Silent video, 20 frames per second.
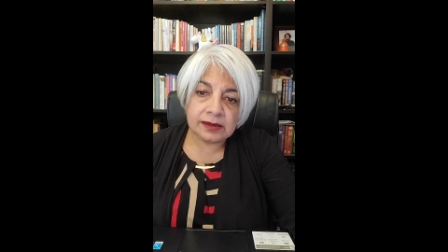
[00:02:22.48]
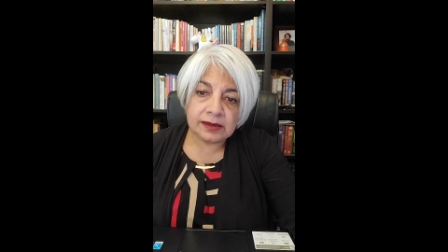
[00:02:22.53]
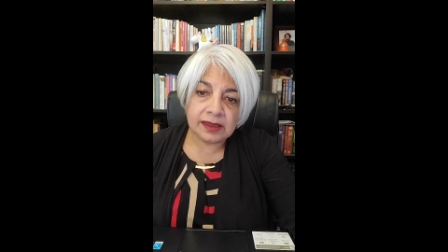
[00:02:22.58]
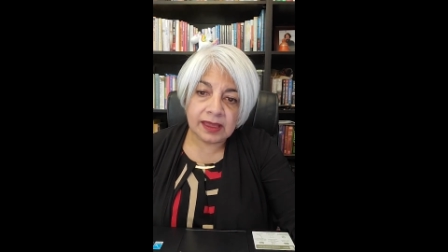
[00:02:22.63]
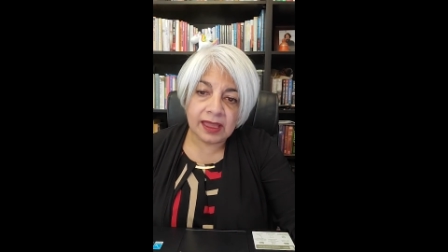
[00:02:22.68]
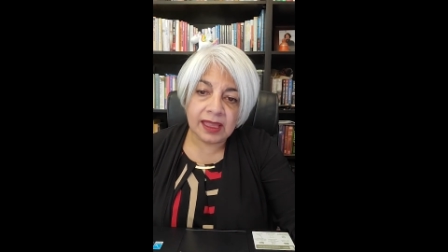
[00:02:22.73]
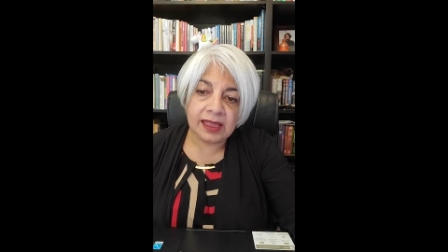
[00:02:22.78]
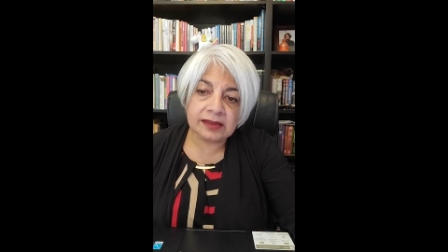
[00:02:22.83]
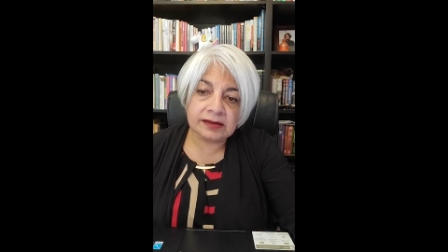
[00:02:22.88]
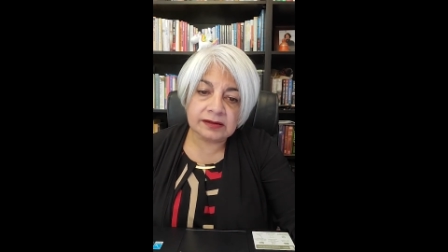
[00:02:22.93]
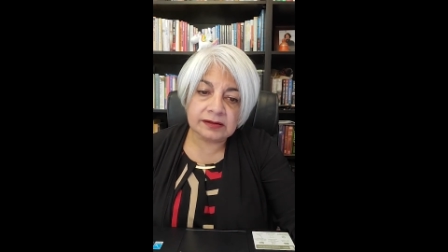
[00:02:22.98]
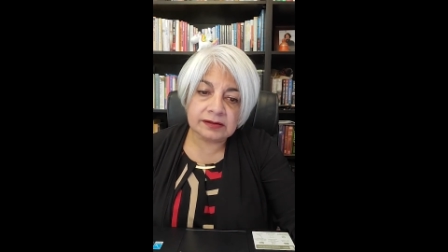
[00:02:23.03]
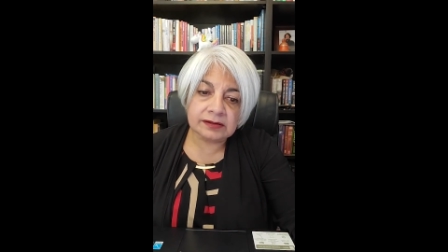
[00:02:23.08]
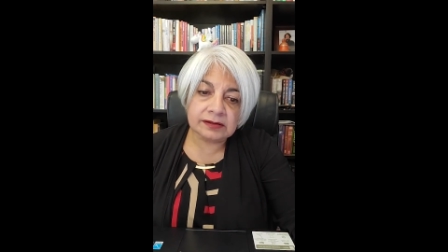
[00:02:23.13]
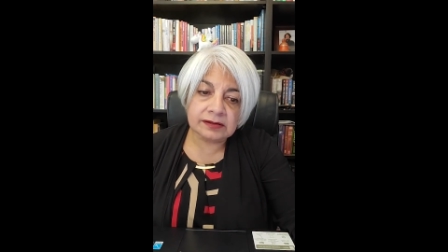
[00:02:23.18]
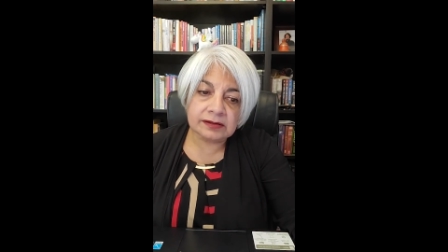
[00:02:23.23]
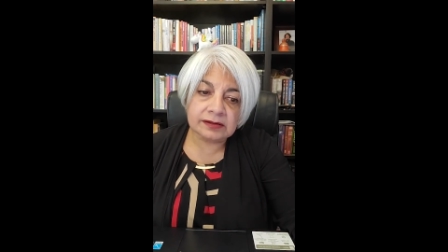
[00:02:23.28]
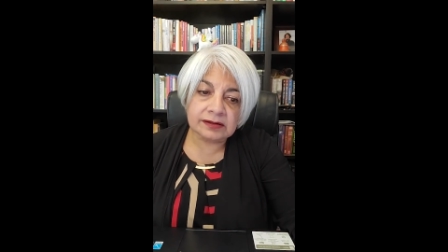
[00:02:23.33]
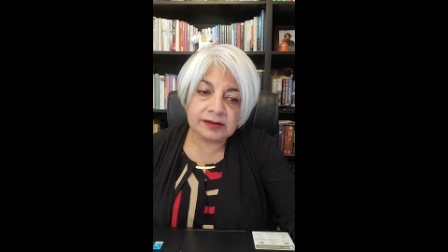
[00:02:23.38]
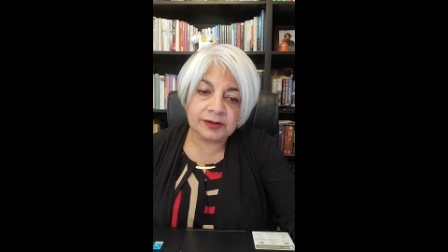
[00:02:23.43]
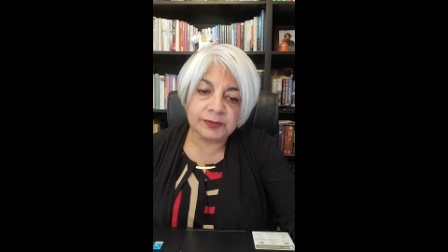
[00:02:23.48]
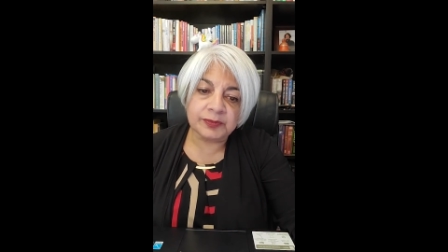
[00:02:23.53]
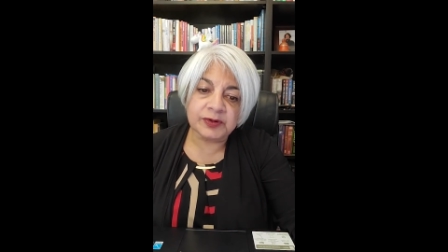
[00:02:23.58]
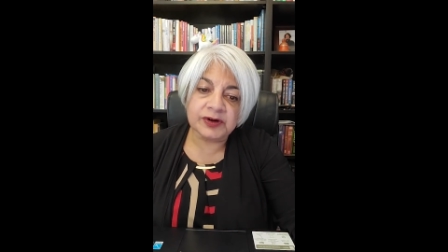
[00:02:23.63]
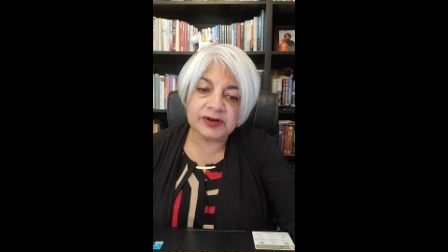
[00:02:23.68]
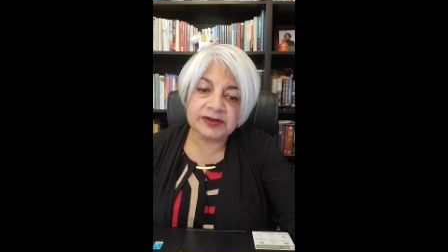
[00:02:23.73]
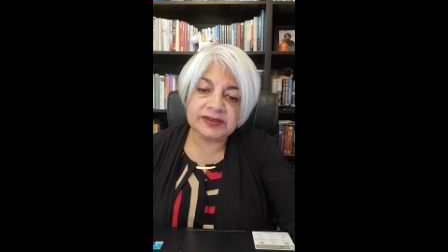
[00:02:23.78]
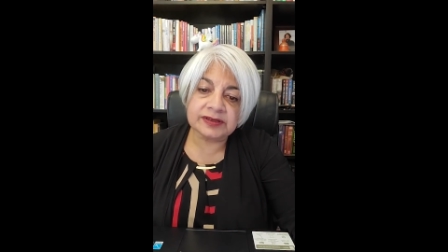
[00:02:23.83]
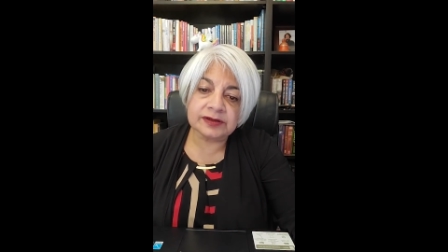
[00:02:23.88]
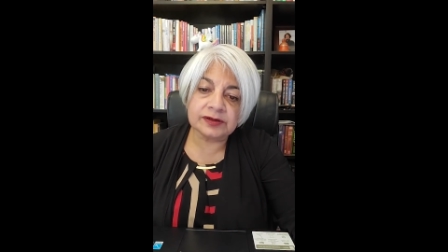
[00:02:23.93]
And the
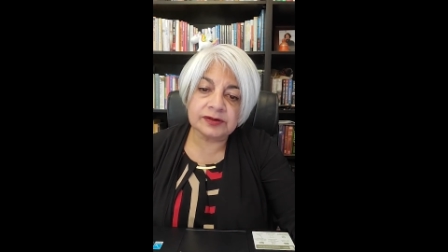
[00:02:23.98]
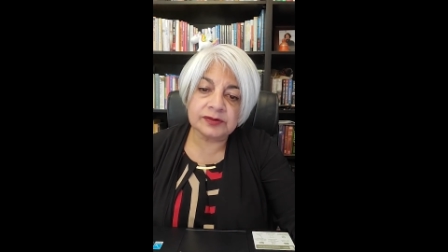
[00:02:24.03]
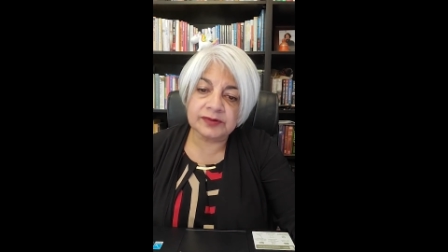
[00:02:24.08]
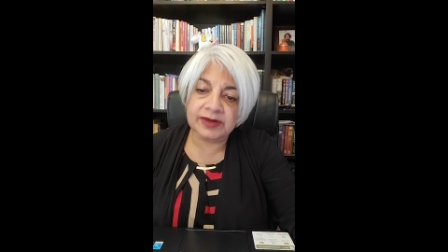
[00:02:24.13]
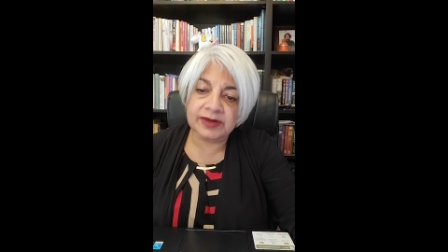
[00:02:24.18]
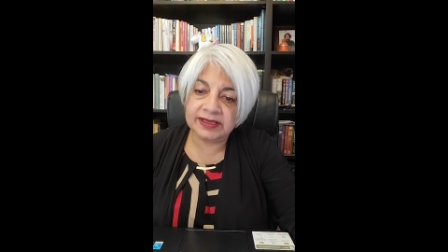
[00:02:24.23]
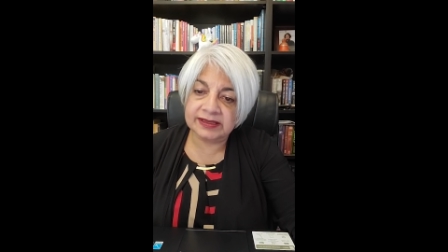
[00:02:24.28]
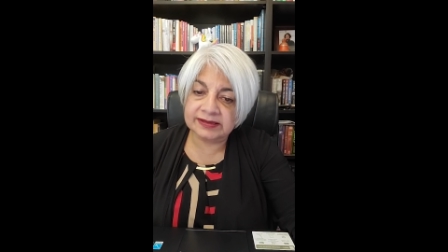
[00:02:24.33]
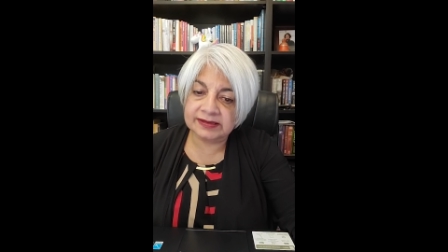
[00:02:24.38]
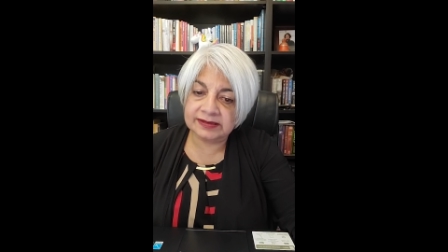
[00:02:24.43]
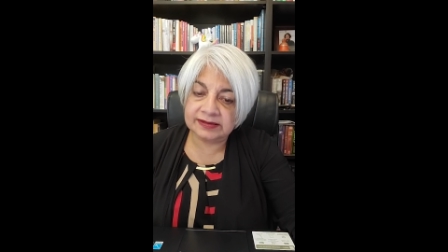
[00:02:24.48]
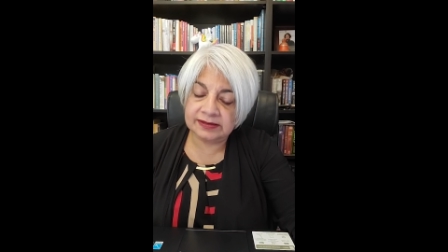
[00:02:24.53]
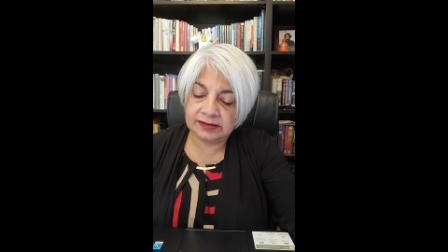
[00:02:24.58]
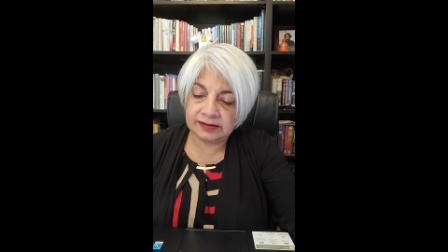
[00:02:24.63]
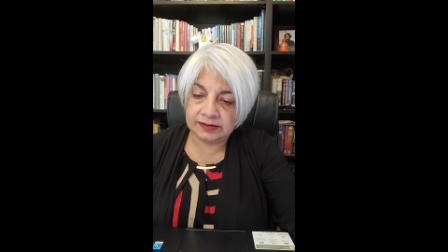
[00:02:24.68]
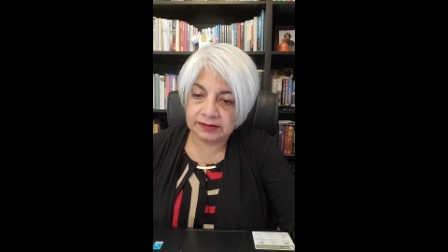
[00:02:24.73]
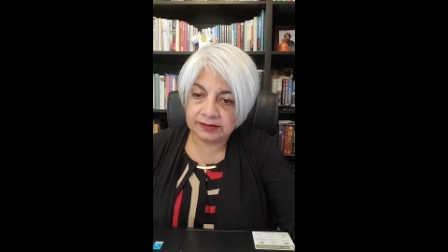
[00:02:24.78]
person who has